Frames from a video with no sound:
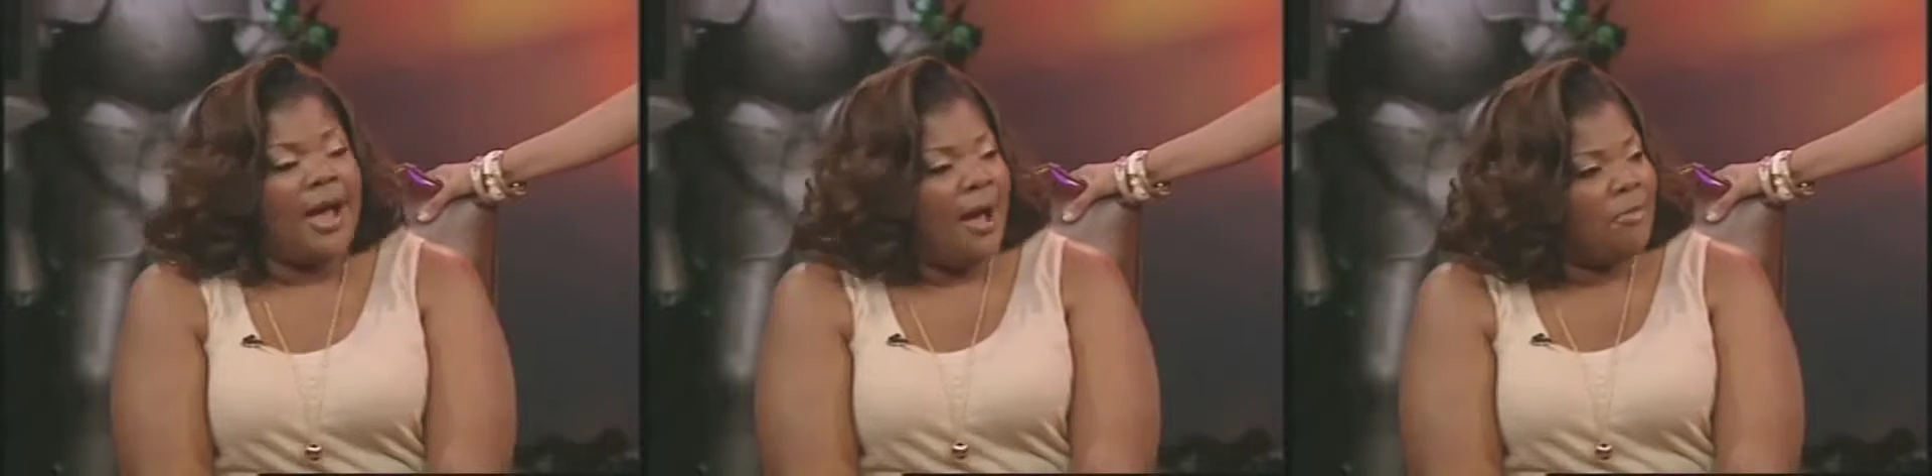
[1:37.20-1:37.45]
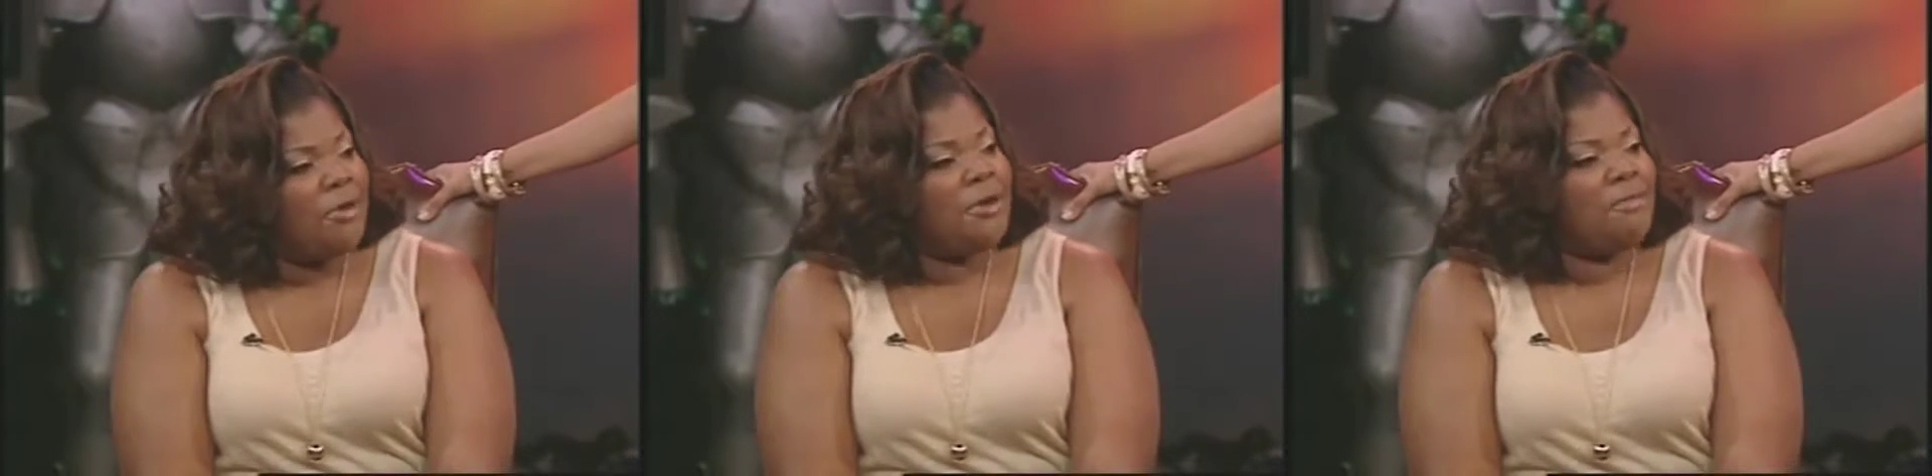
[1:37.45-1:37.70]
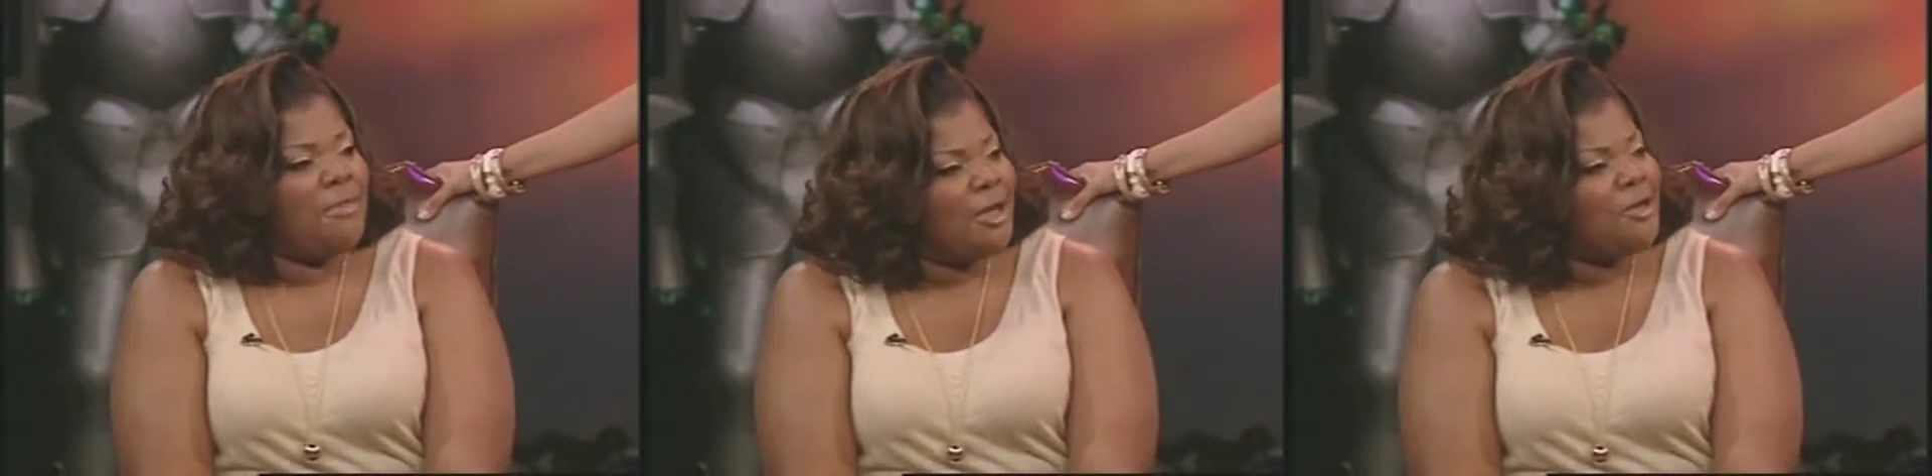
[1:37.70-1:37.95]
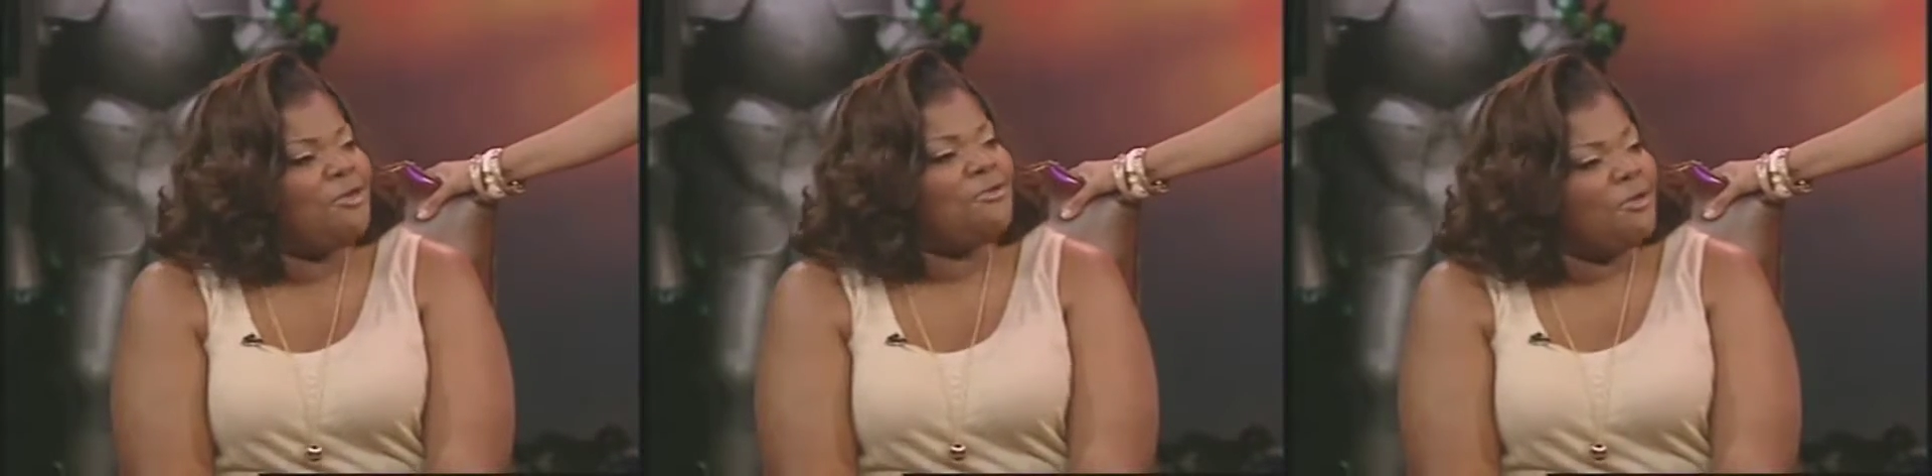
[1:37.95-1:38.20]
I'm gonna
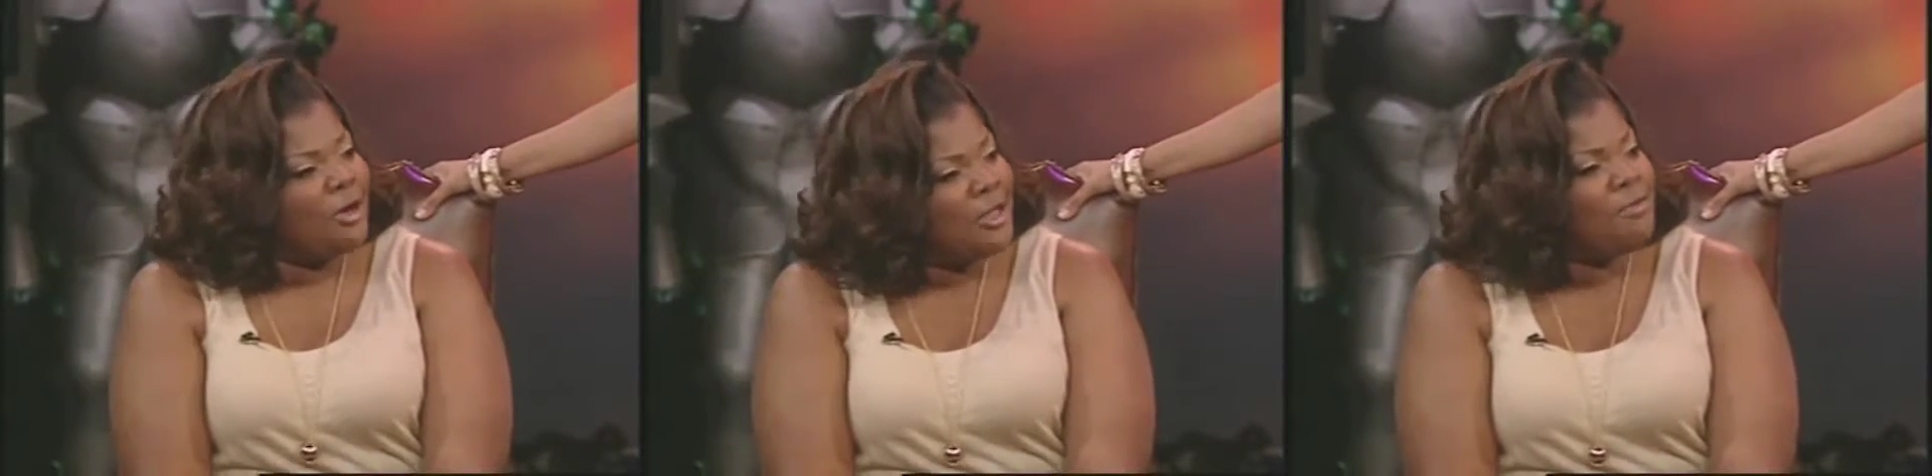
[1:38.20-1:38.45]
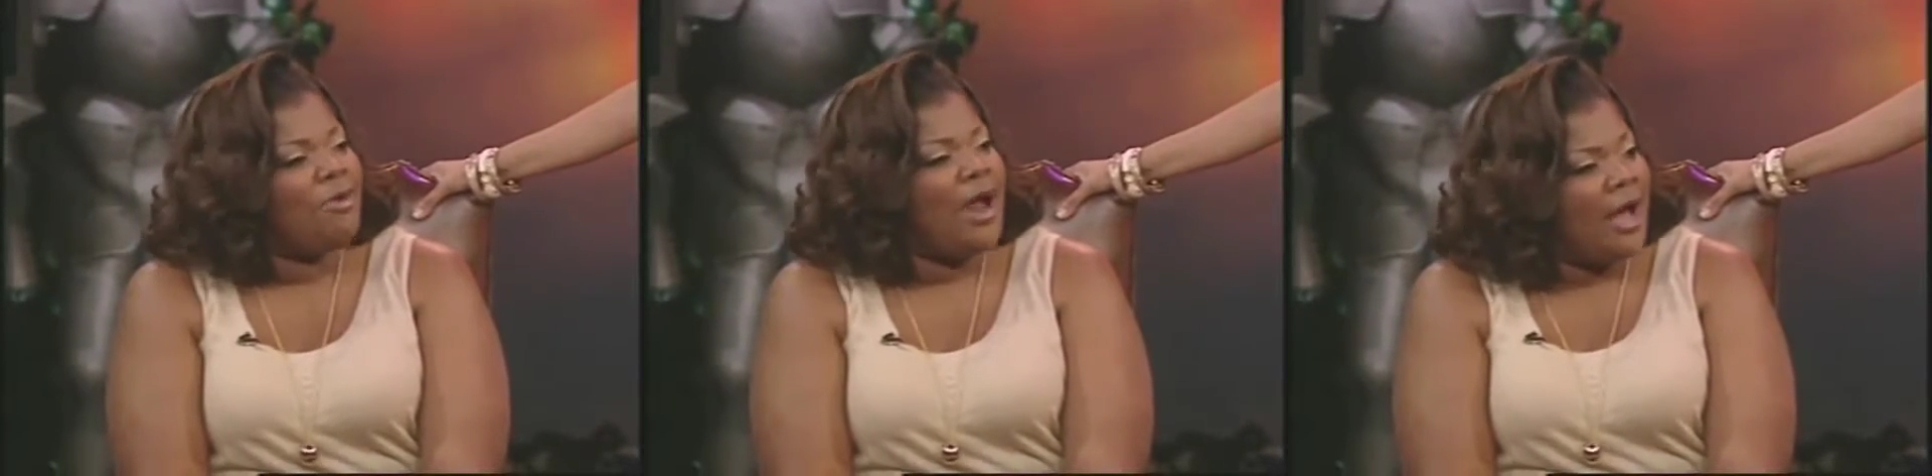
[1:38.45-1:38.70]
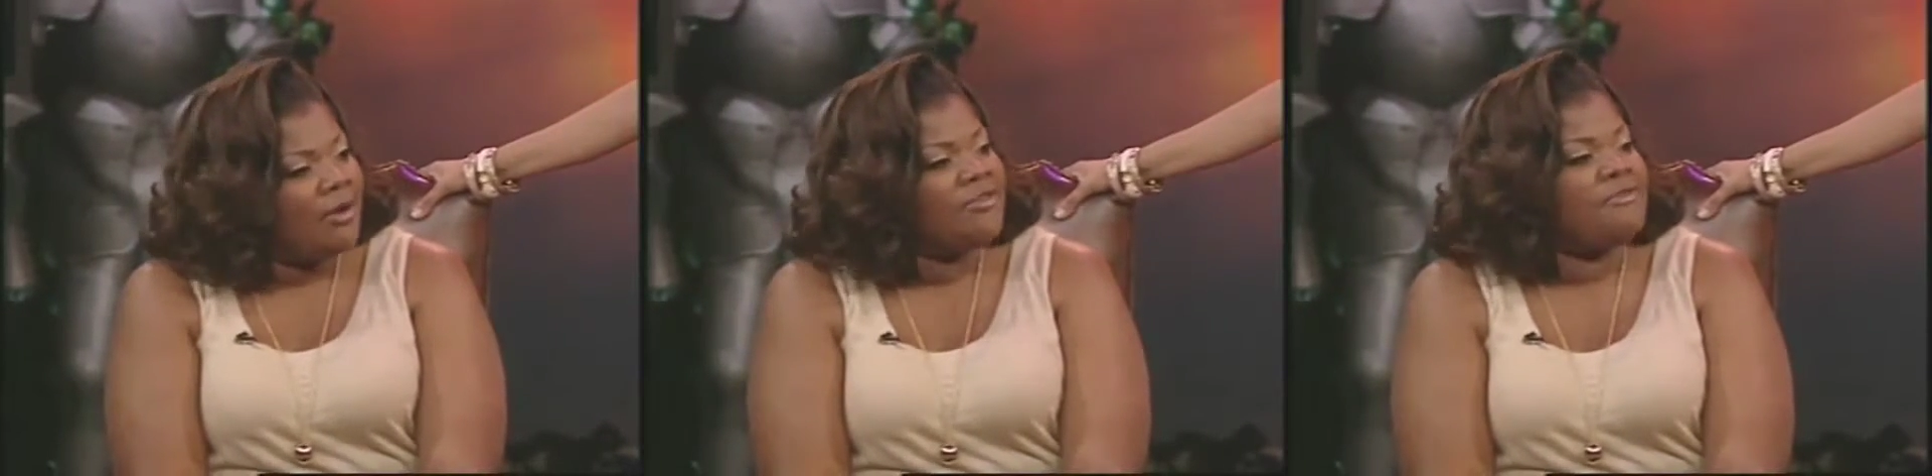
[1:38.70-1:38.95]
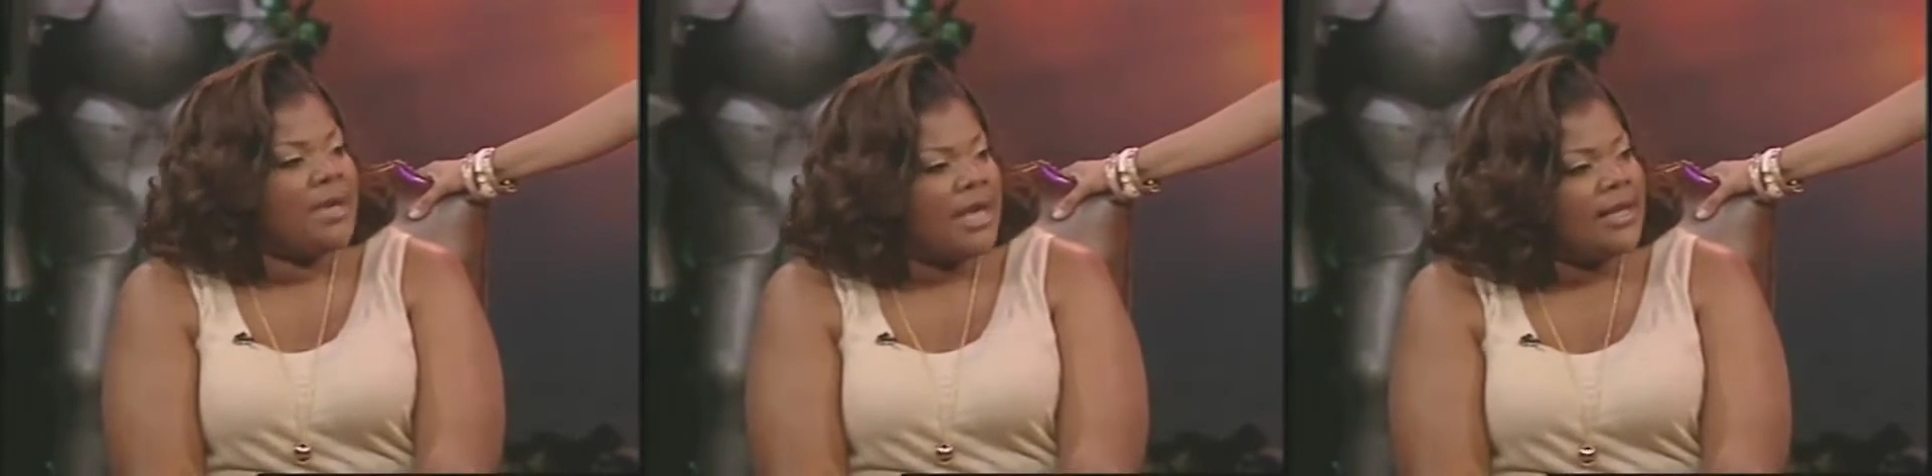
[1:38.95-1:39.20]
make you really proud
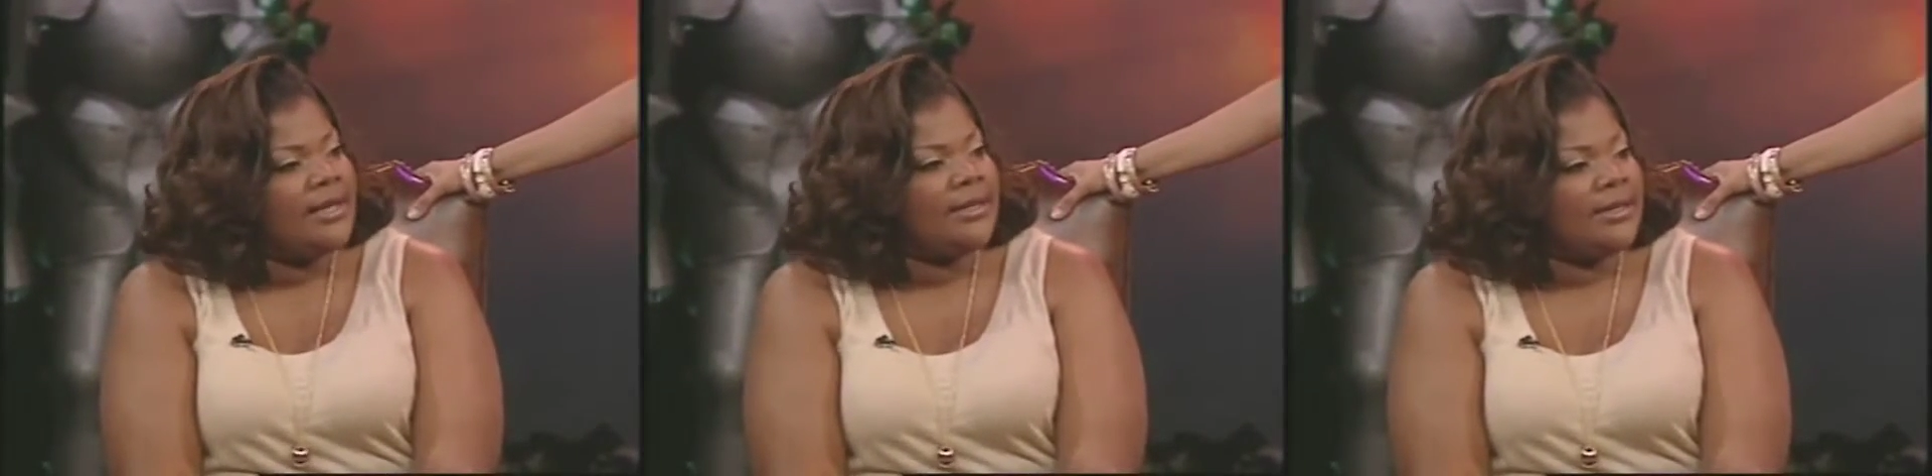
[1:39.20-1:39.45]
of me.